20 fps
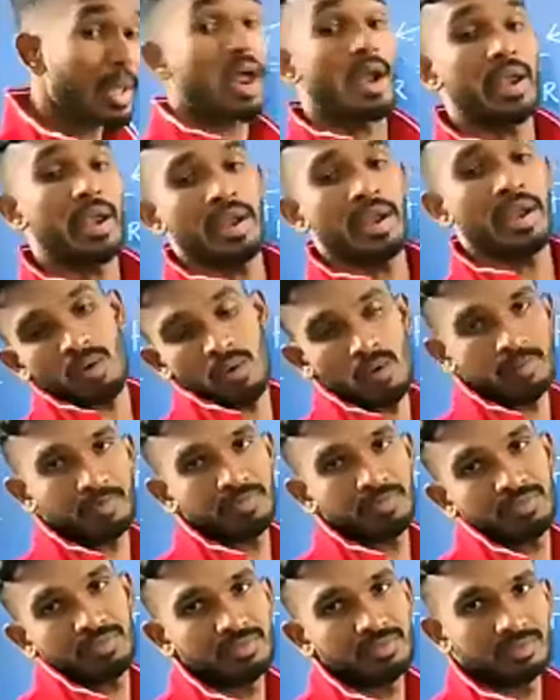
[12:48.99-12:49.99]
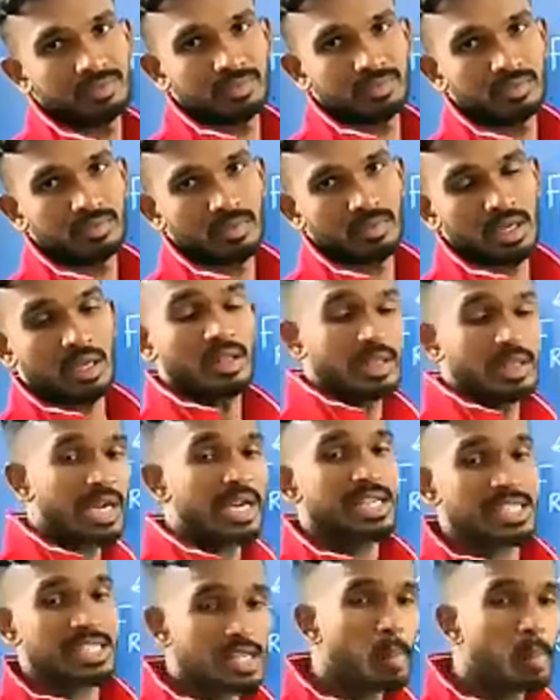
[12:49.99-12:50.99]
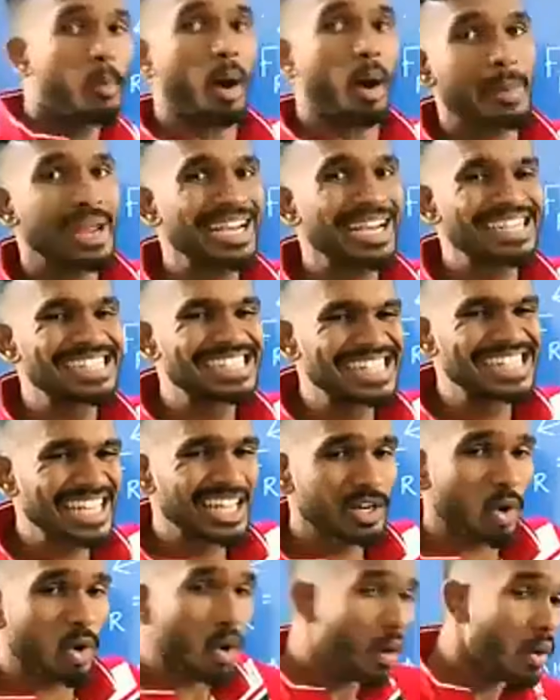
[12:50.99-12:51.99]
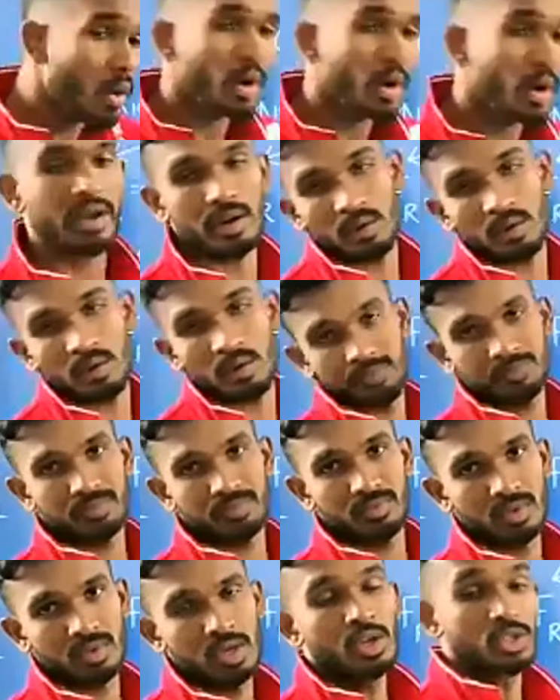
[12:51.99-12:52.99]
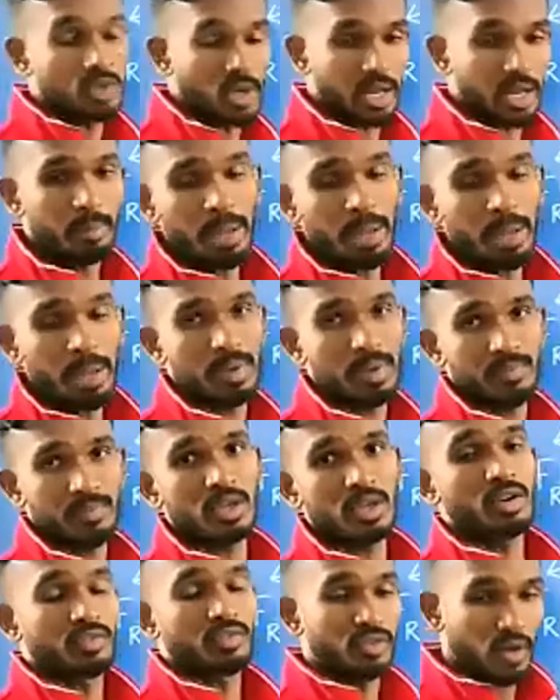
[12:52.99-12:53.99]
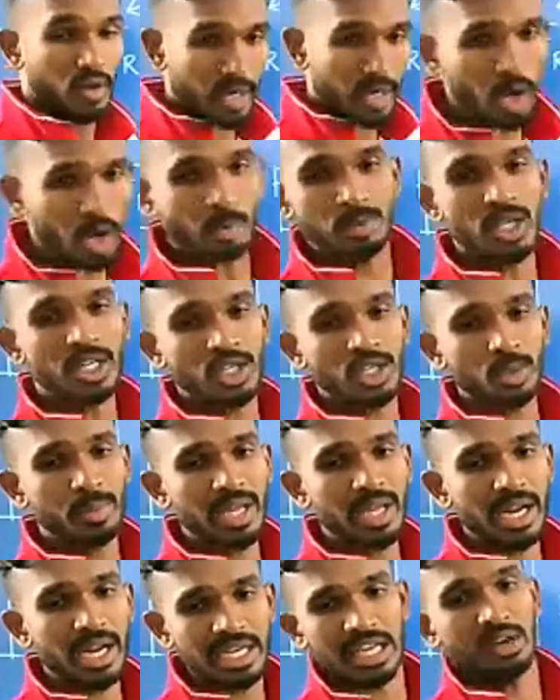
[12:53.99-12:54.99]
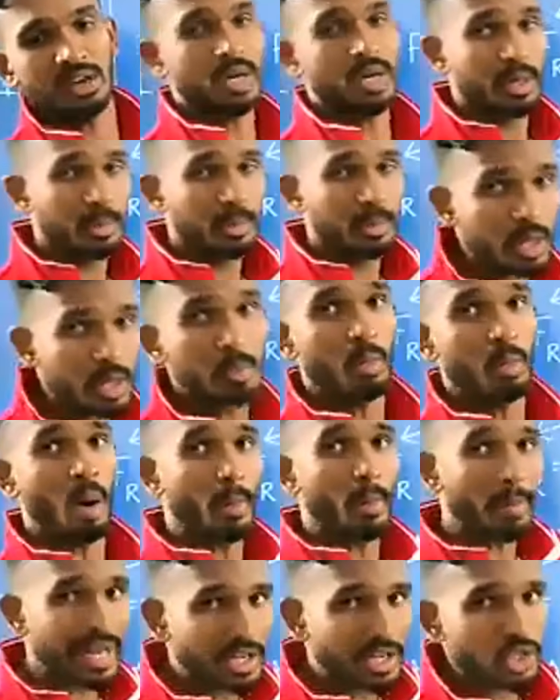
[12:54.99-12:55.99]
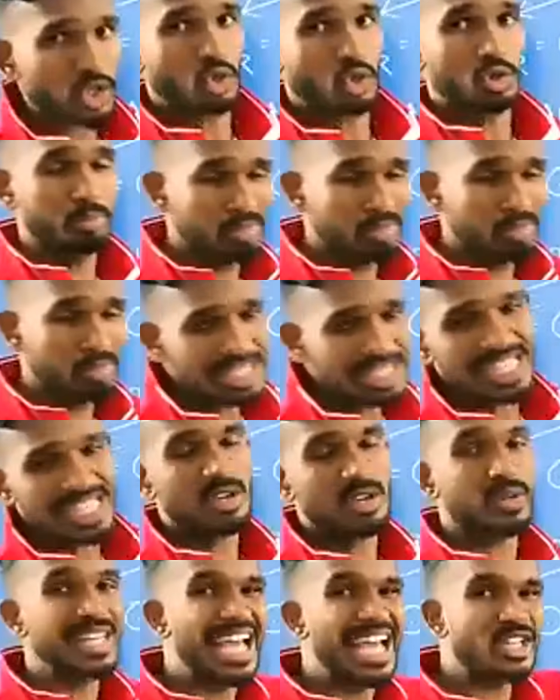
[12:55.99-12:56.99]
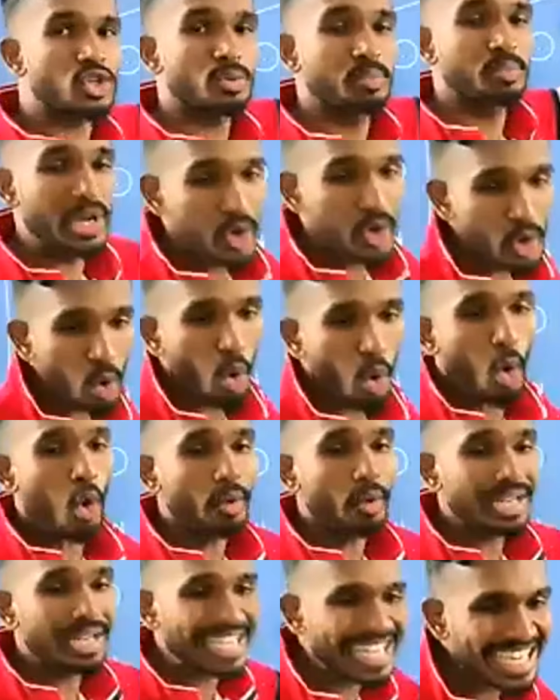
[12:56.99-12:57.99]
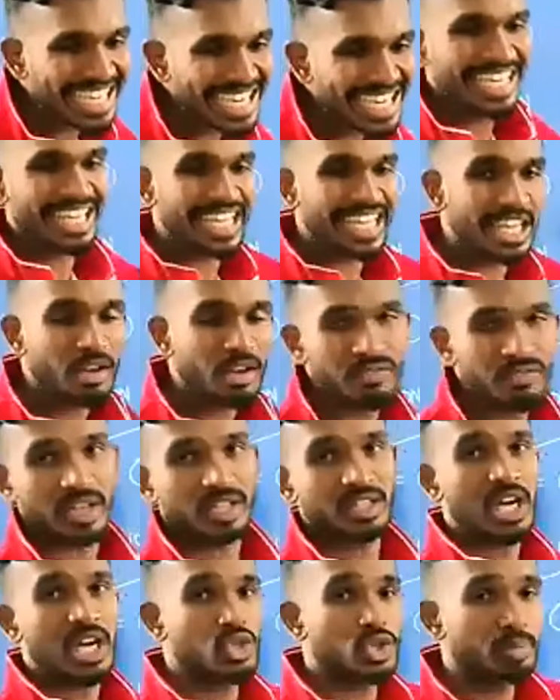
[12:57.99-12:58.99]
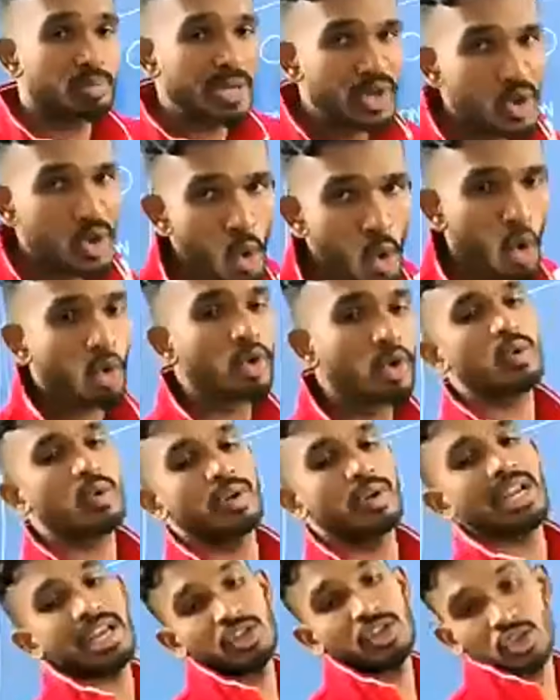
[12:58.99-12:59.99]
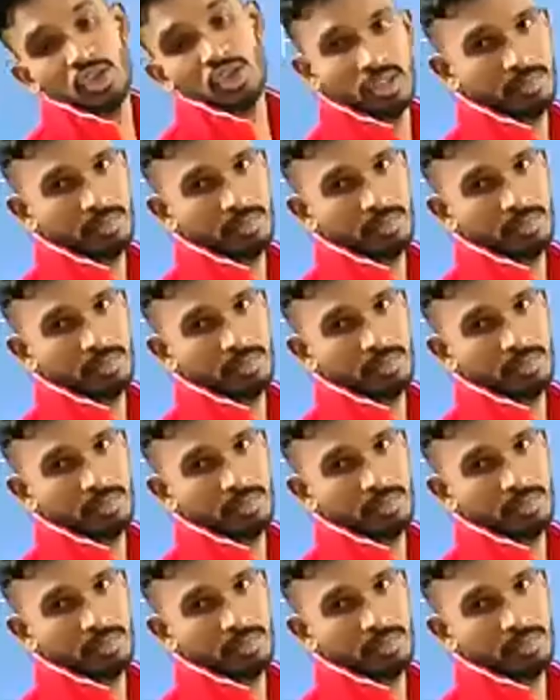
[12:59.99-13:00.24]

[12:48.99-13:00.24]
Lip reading: No. Then is the moment 0? No. So remember, for an object to be at equilibrium, the moment should be 0. There should be no turning effect. There should be no rotation.